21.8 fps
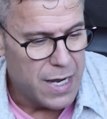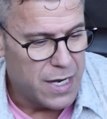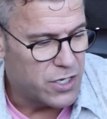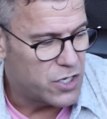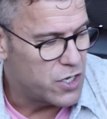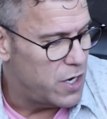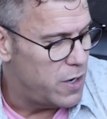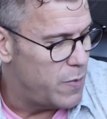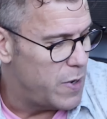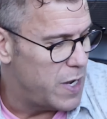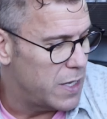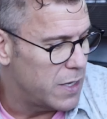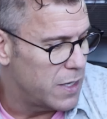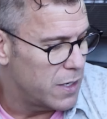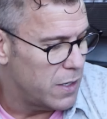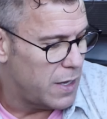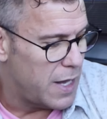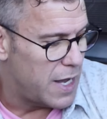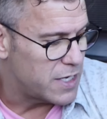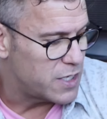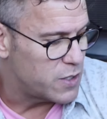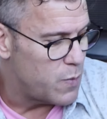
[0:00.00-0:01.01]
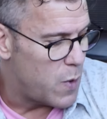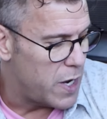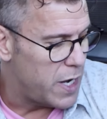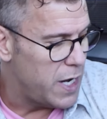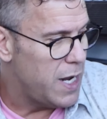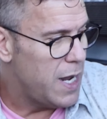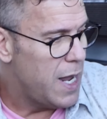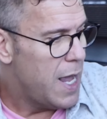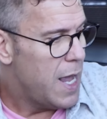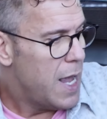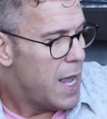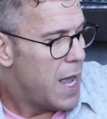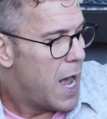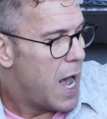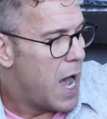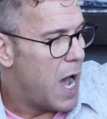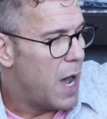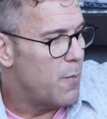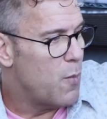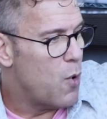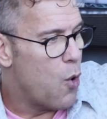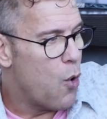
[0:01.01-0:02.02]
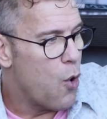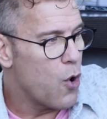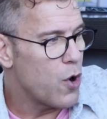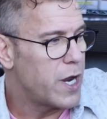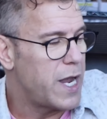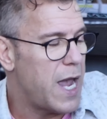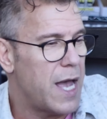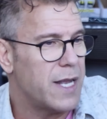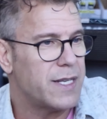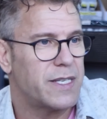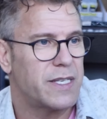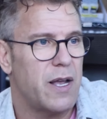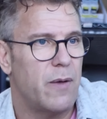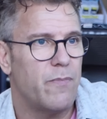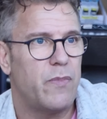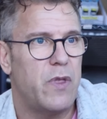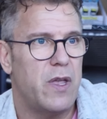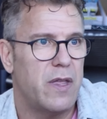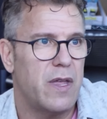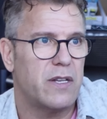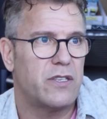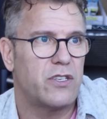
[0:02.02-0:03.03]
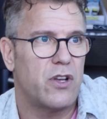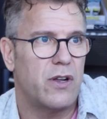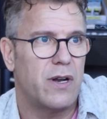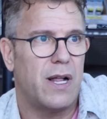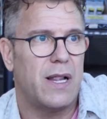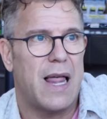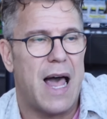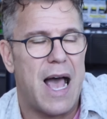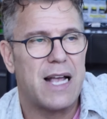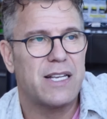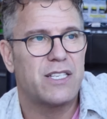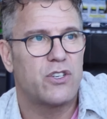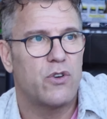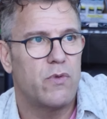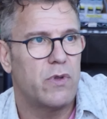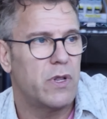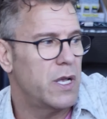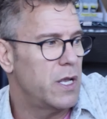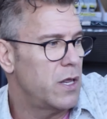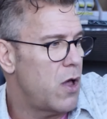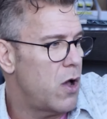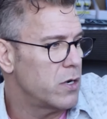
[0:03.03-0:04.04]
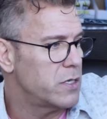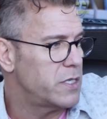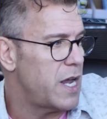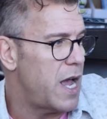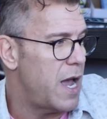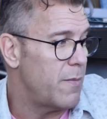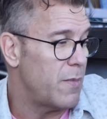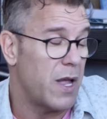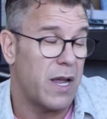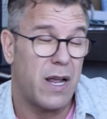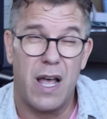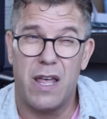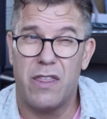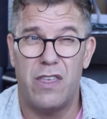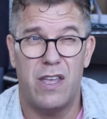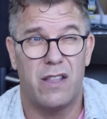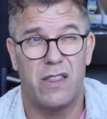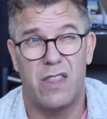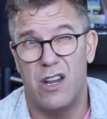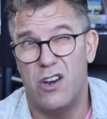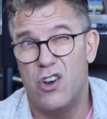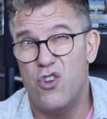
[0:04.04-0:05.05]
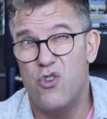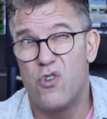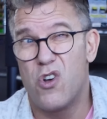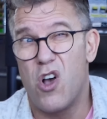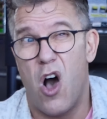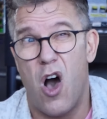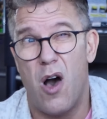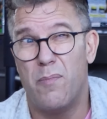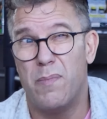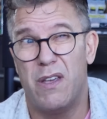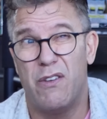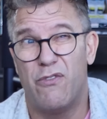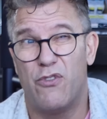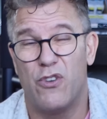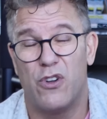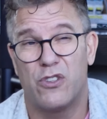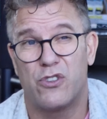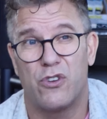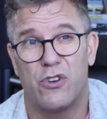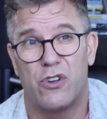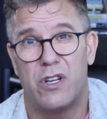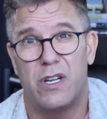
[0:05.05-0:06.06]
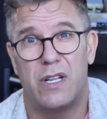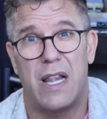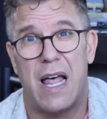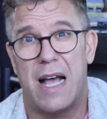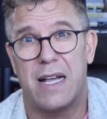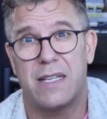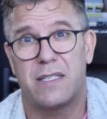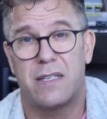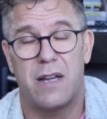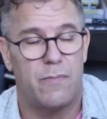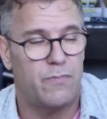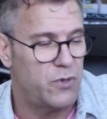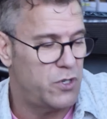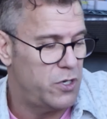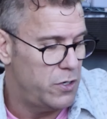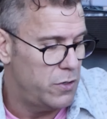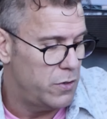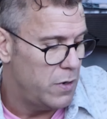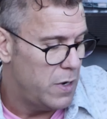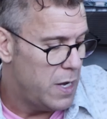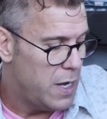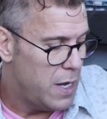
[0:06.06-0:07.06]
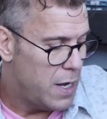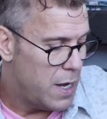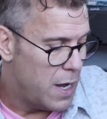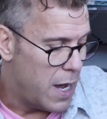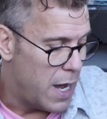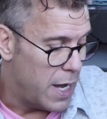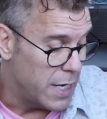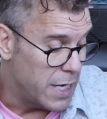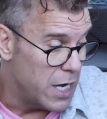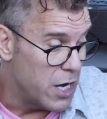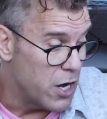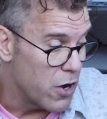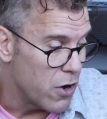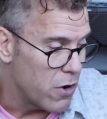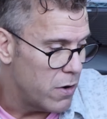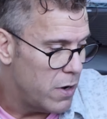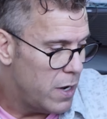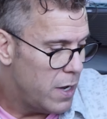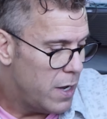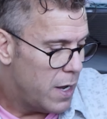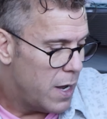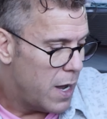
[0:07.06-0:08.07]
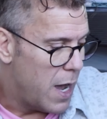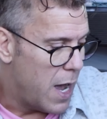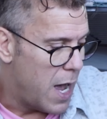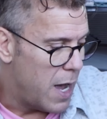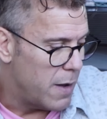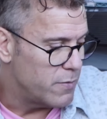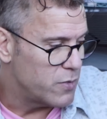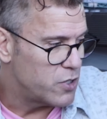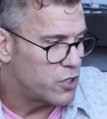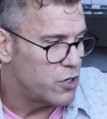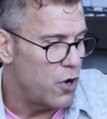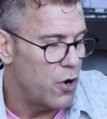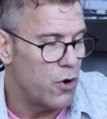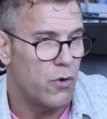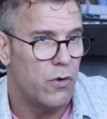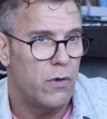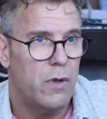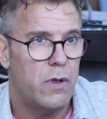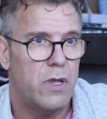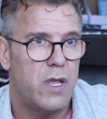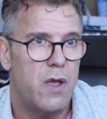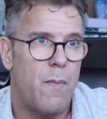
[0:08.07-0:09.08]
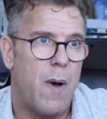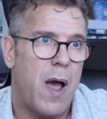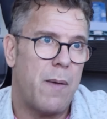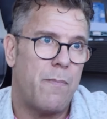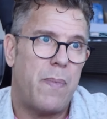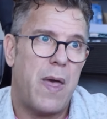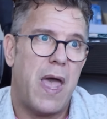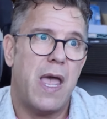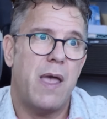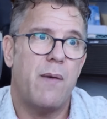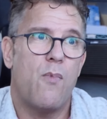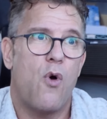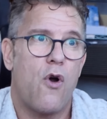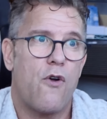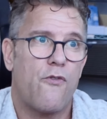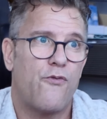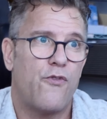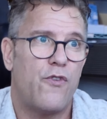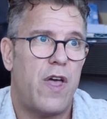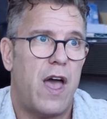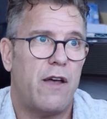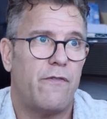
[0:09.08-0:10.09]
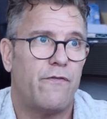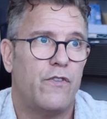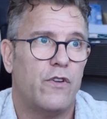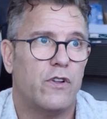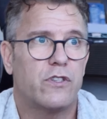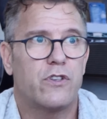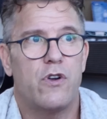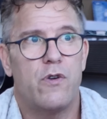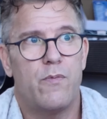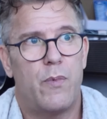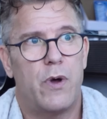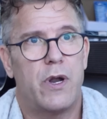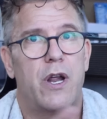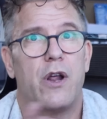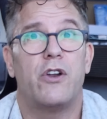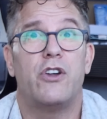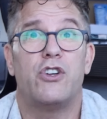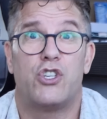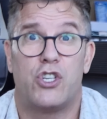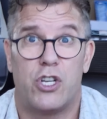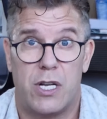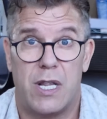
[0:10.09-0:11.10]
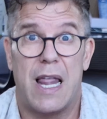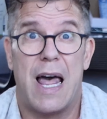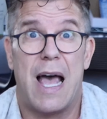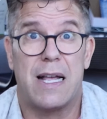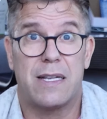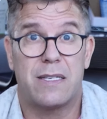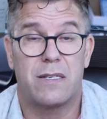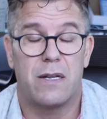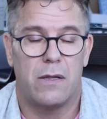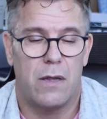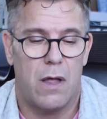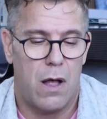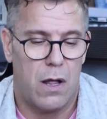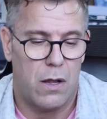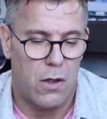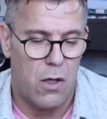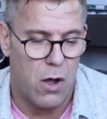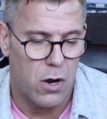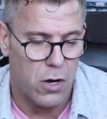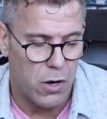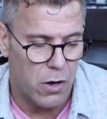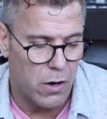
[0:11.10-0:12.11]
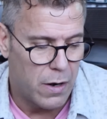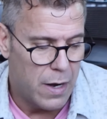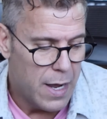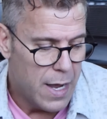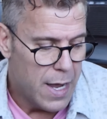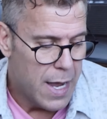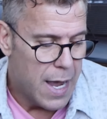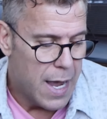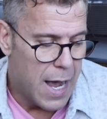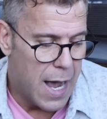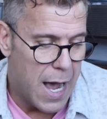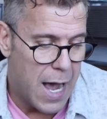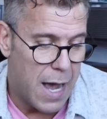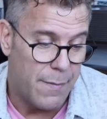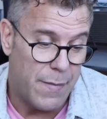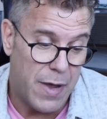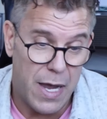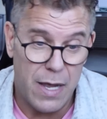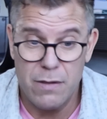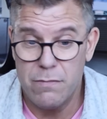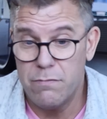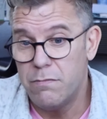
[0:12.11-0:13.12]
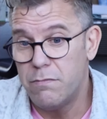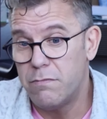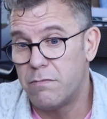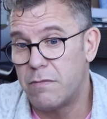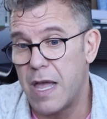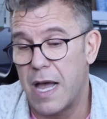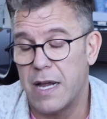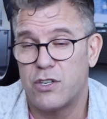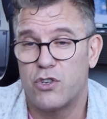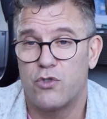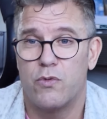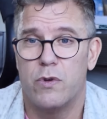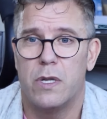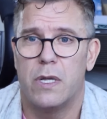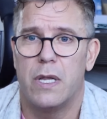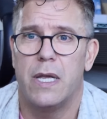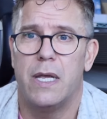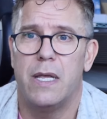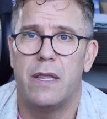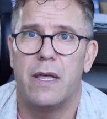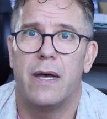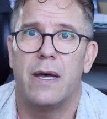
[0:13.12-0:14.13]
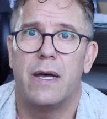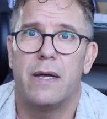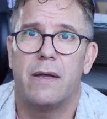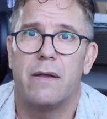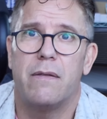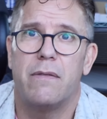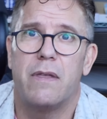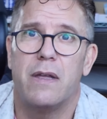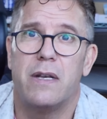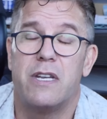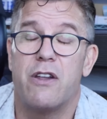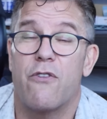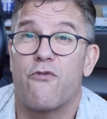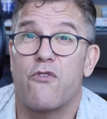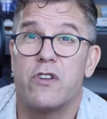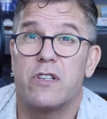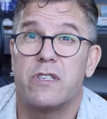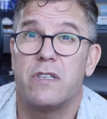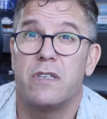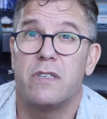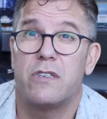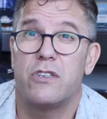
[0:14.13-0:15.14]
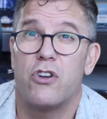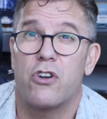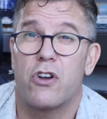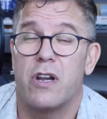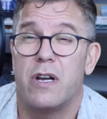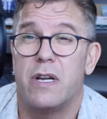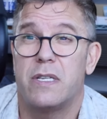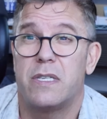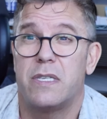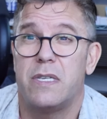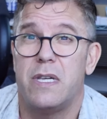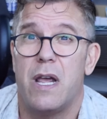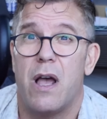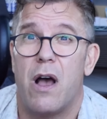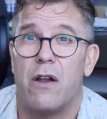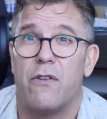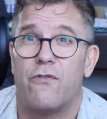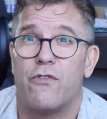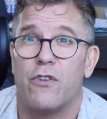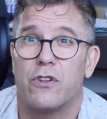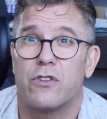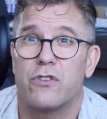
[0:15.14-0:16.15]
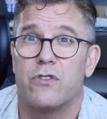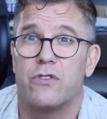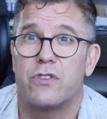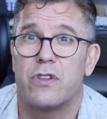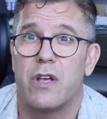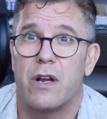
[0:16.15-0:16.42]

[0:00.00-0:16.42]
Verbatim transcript: is going to be a little less money um, or get something that's going to last a really long time. Like I think the new combi filter could last up to a year. Um, so you might pay more for that filter, but it should last a lot longer. Um, and that's really the, the differences you're going to see on filters